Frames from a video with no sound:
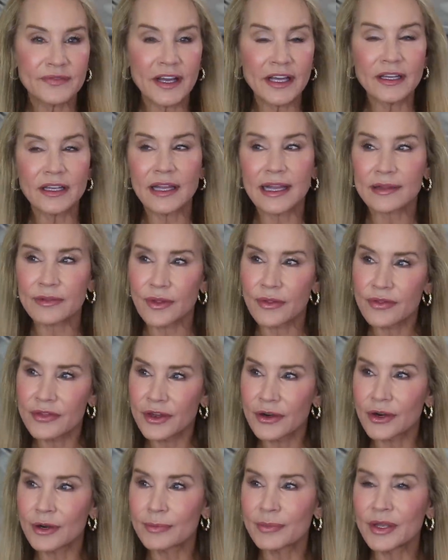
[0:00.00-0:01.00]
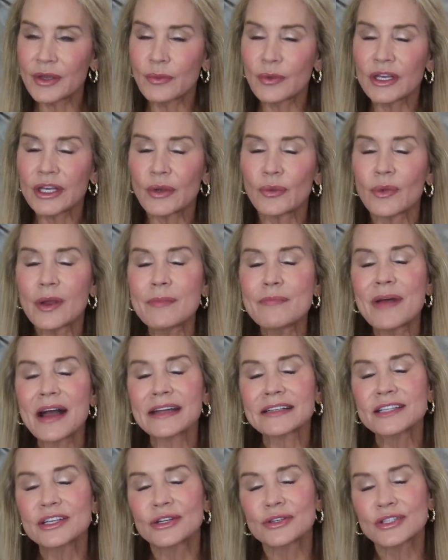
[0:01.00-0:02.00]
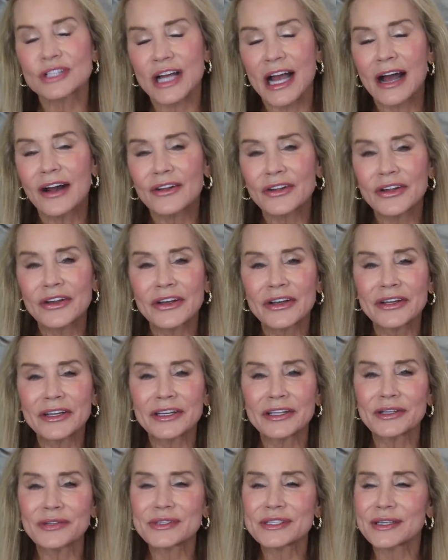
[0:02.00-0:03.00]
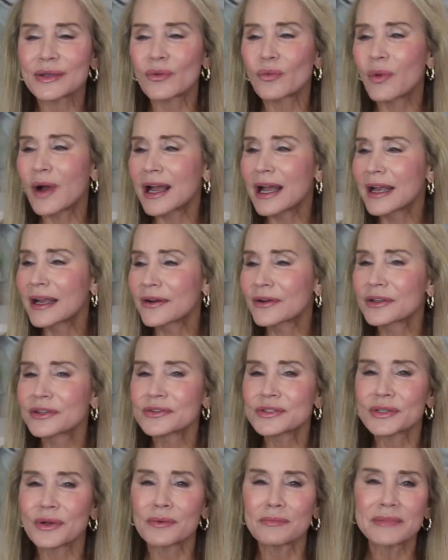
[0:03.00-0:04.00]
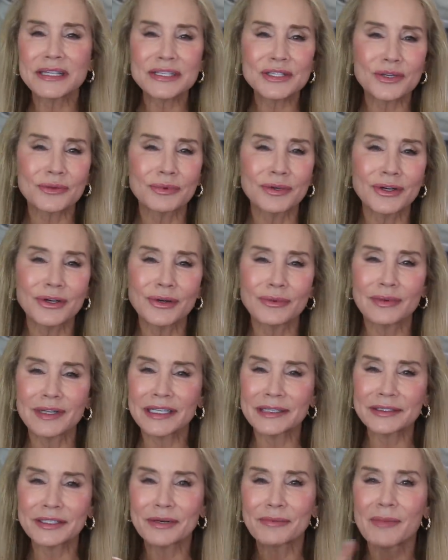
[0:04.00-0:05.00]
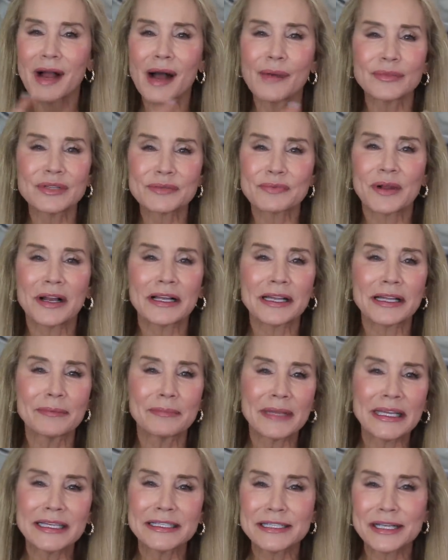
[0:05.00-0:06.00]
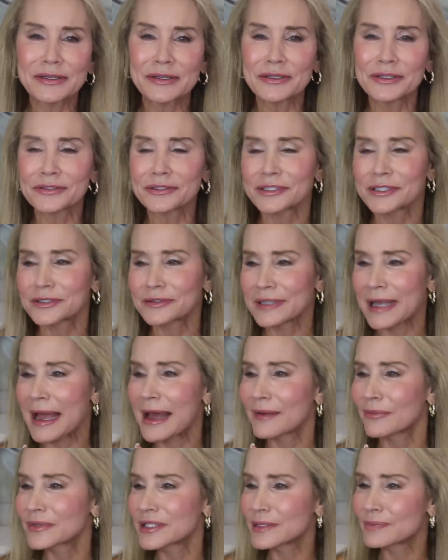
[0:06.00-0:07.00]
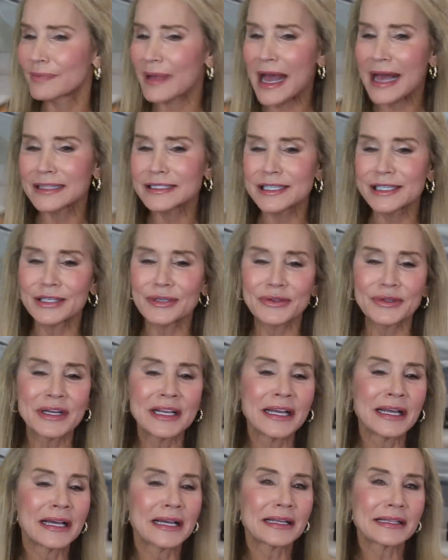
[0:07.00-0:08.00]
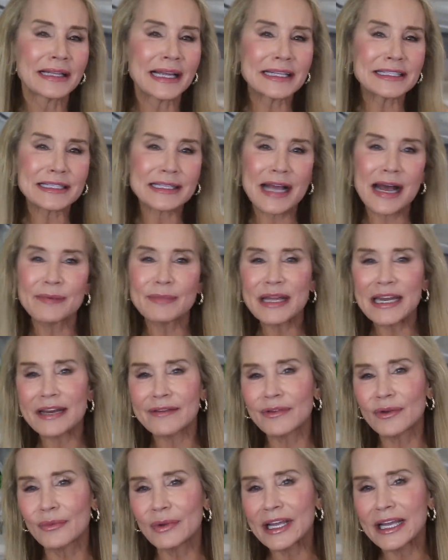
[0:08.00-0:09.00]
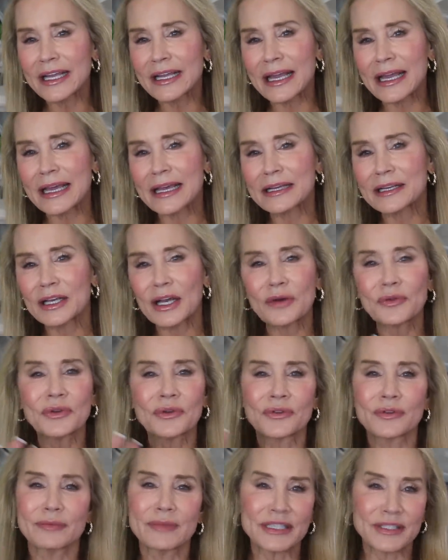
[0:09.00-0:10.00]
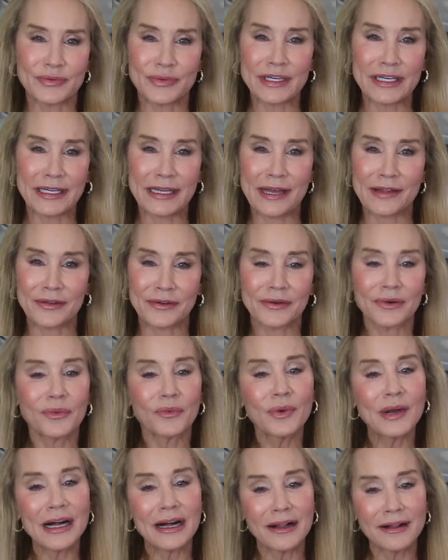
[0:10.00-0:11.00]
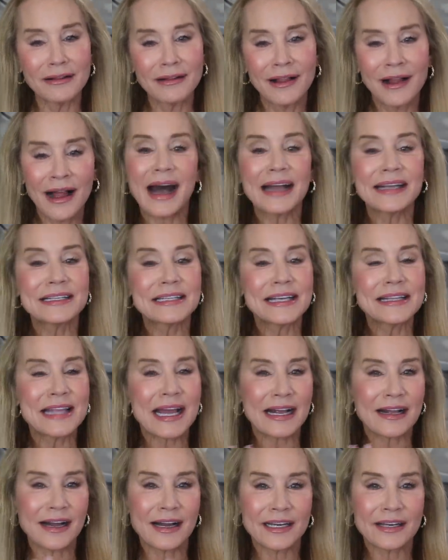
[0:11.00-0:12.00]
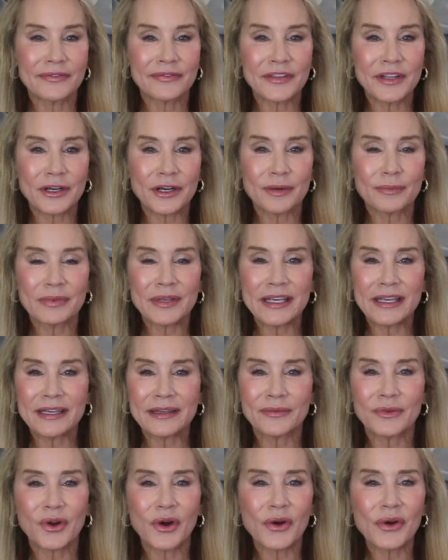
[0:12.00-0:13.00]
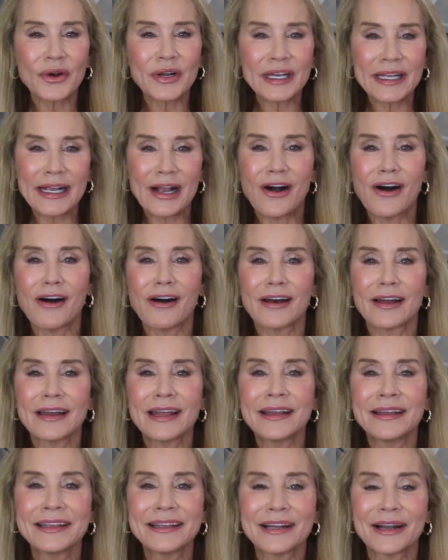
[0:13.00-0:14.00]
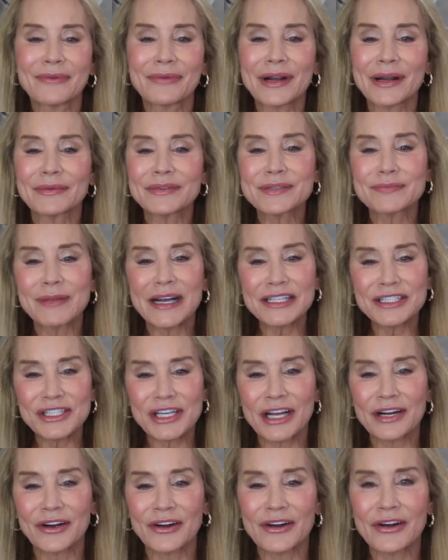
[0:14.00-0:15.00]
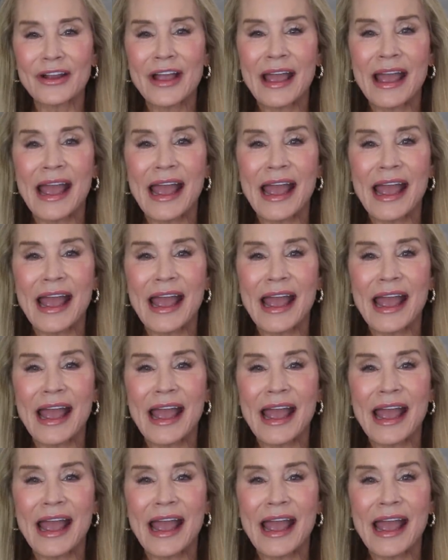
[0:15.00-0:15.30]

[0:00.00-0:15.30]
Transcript: felt like the therapy, when you went back to your childhood and you said, "Why are you so miserable? Well, your mom was probably mean to you, your dad was bad to you. Let's come in every week and go through the misery together." Well, I did that kind of therapy early on, you know, when I was much younger,